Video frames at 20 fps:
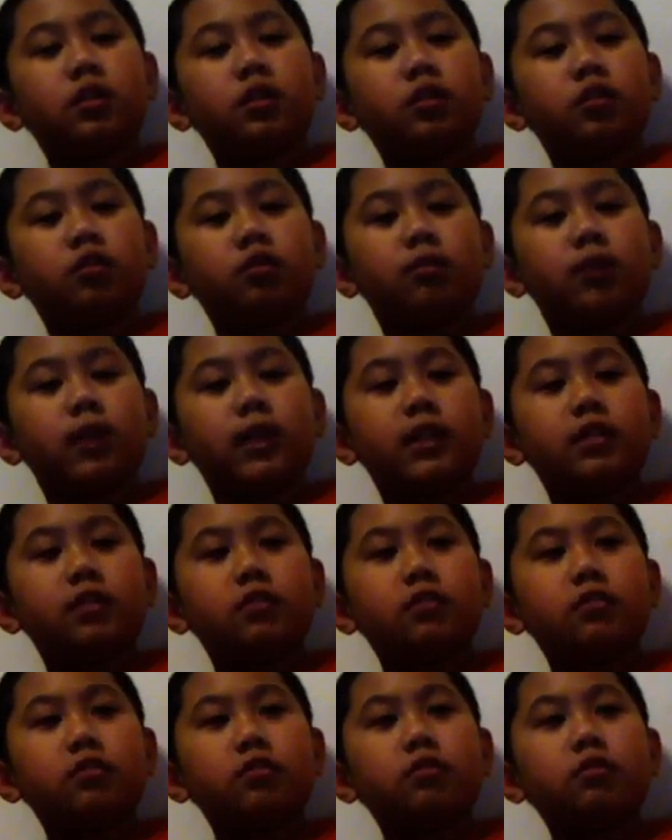two by
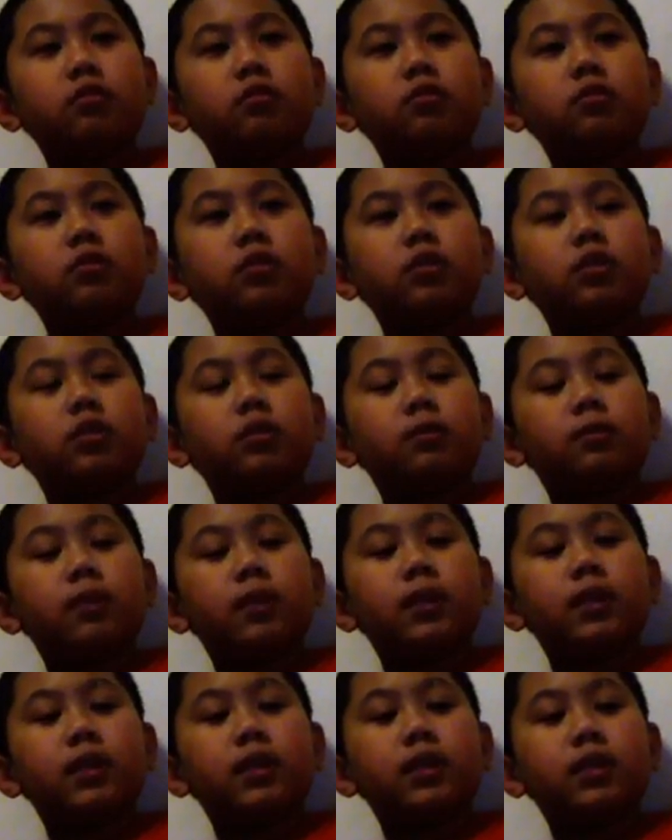two
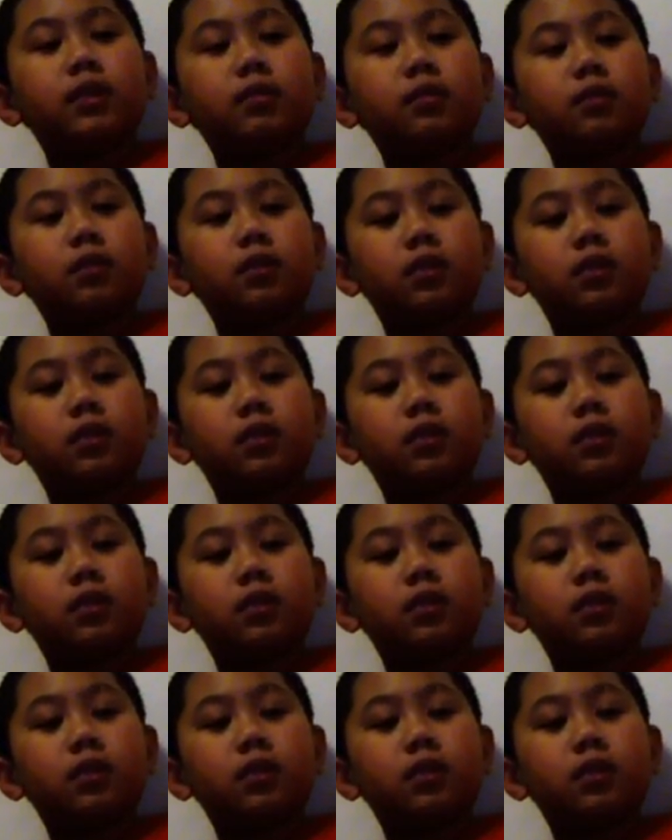piece,